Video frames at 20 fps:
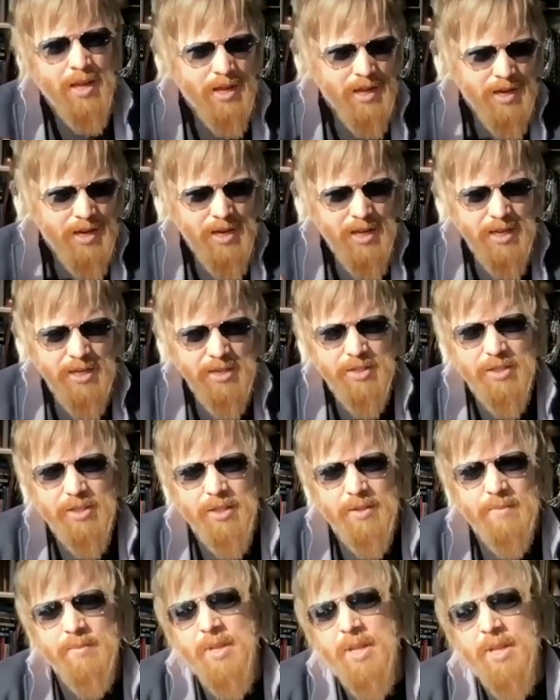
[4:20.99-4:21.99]

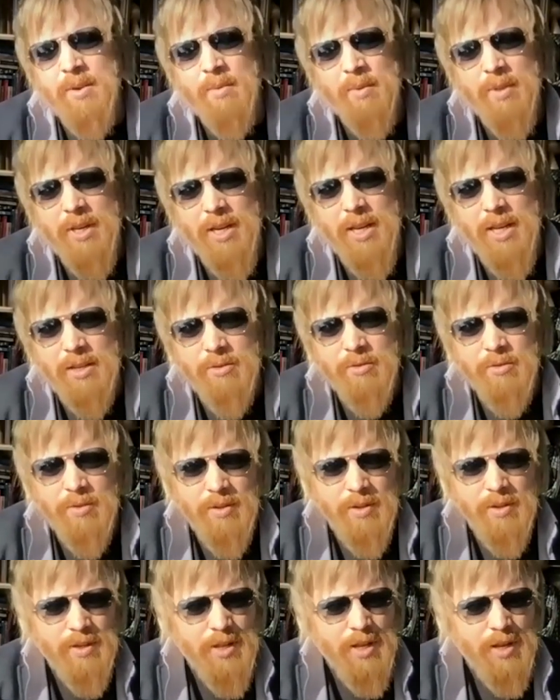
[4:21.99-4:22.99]
nature, the
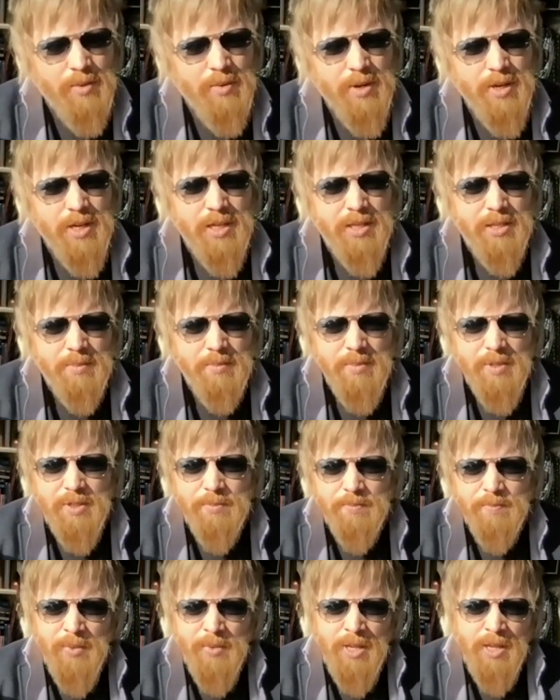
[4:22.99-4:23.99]
natural
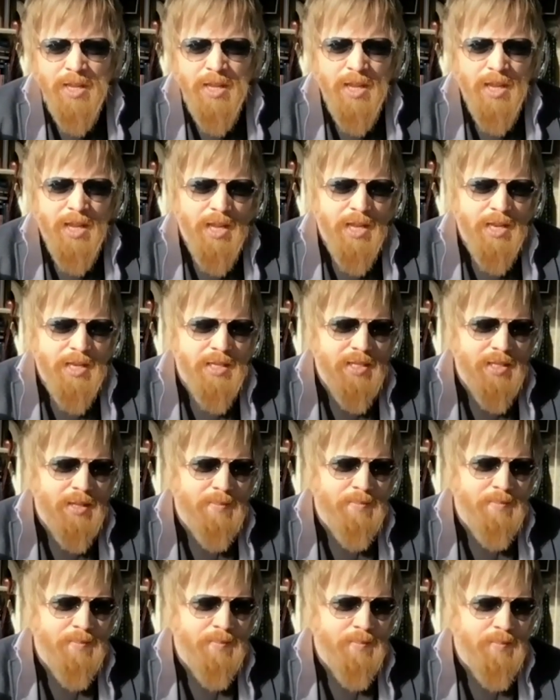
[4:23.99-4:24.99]
organisms, and
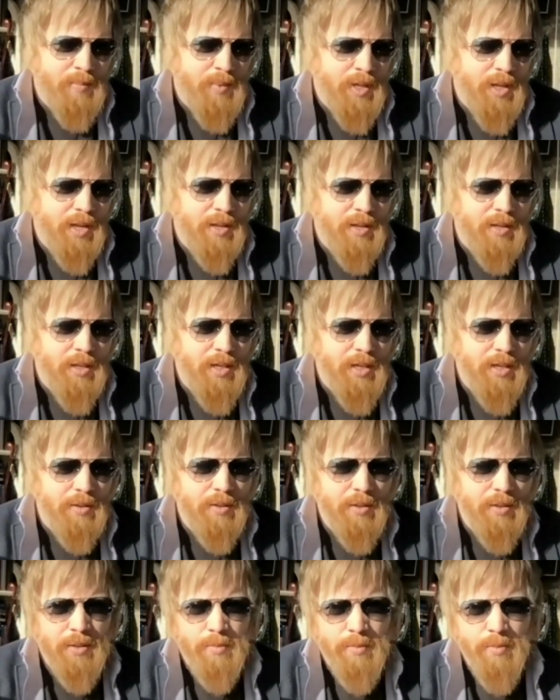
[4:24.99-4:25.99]

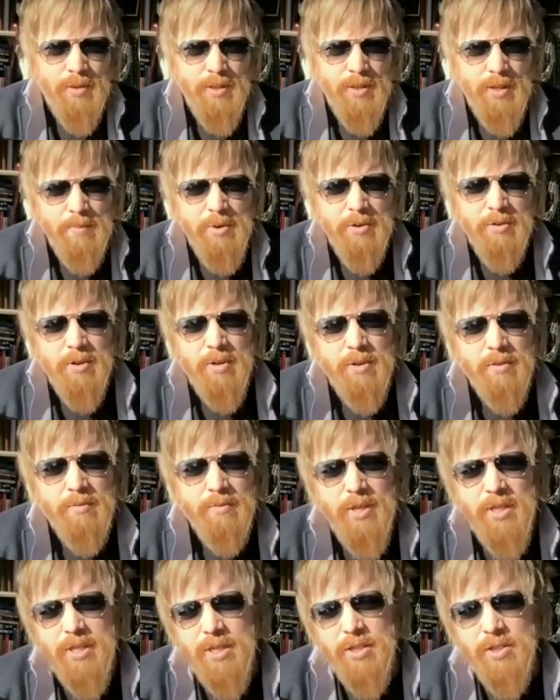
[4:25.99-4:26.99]
the empirical
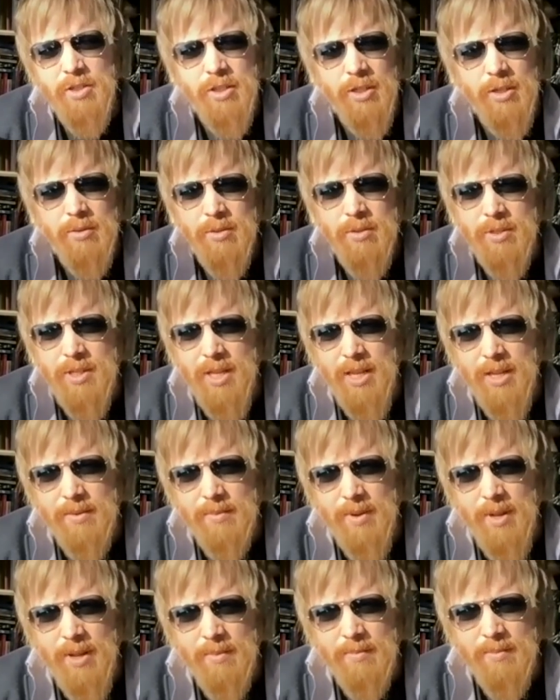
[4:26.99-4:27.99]
research shows that
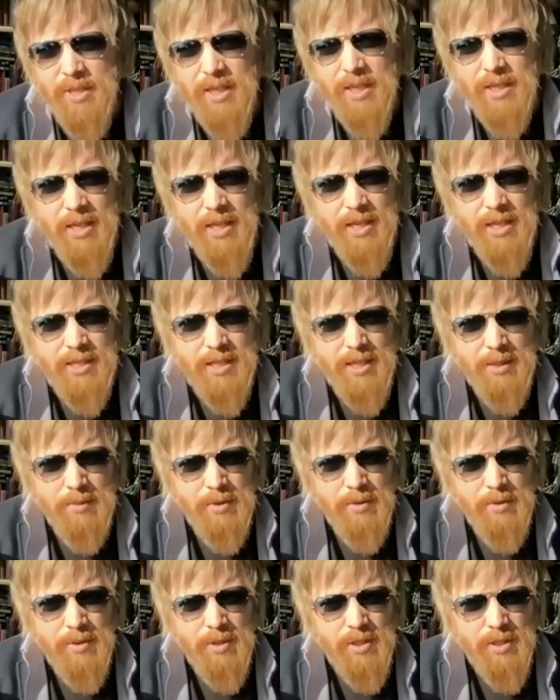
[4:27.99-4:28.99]
psychedelics seem
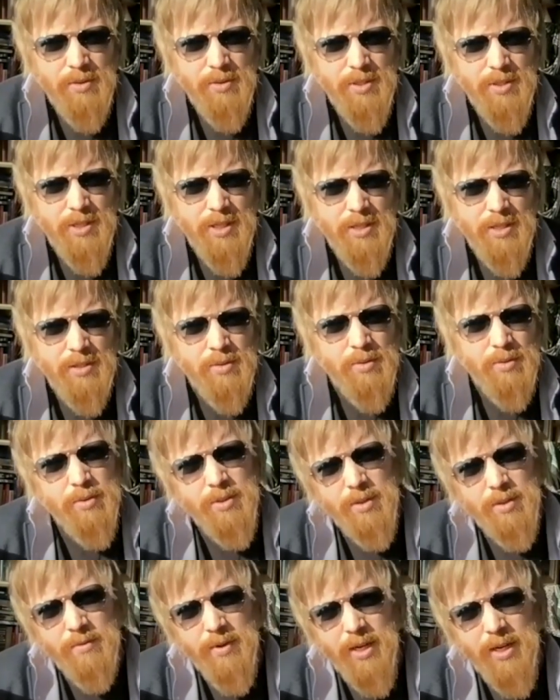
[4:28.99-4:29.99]
to induce this,
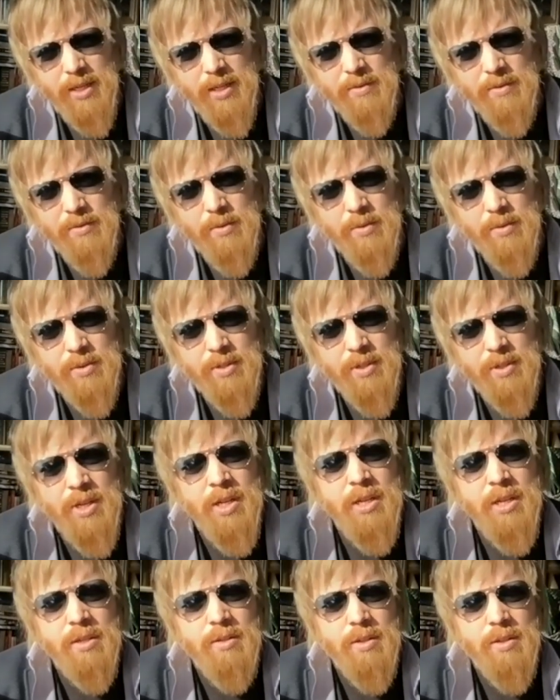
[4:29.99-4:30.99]
also related, of course,
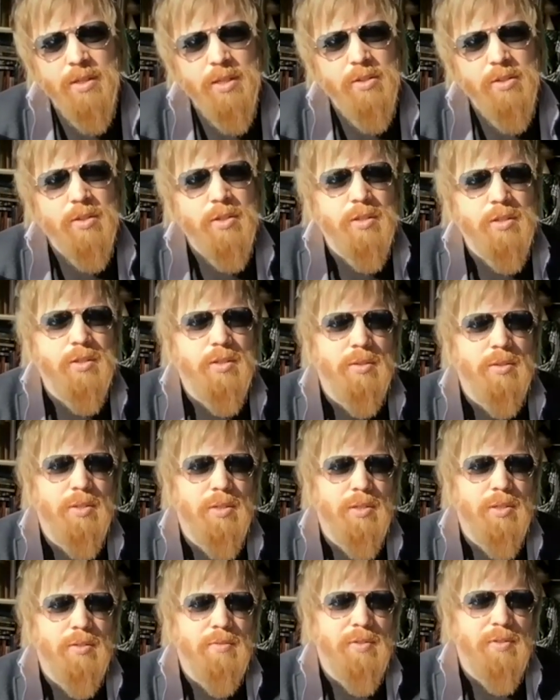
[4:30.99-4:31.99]
to indigenous
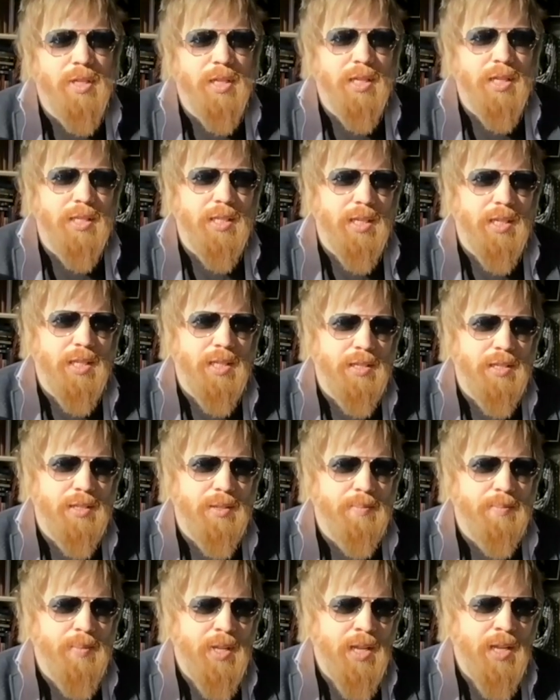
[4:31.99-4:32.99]
uses of
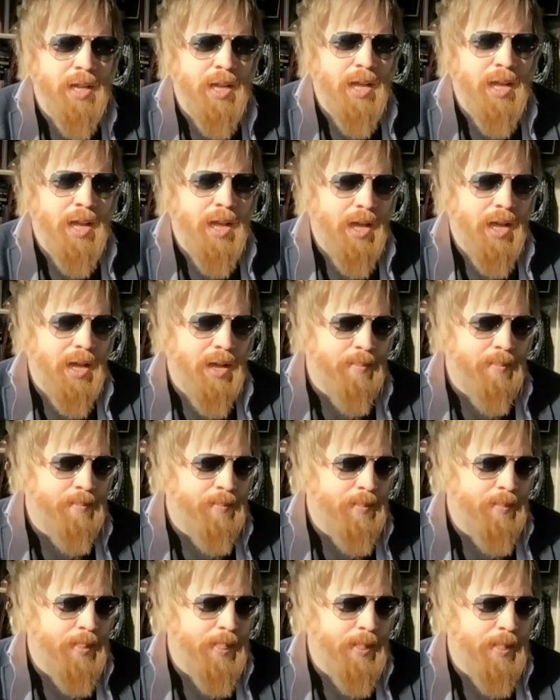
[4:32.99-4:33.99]
psychedelics.
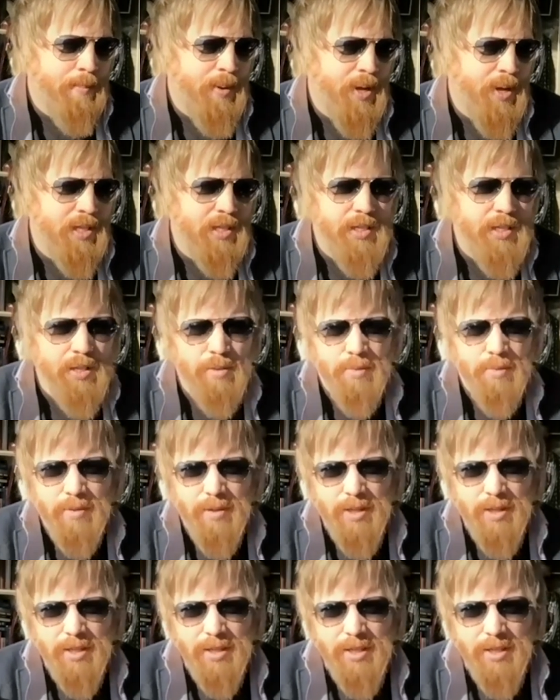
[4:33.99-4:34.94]
But there's no,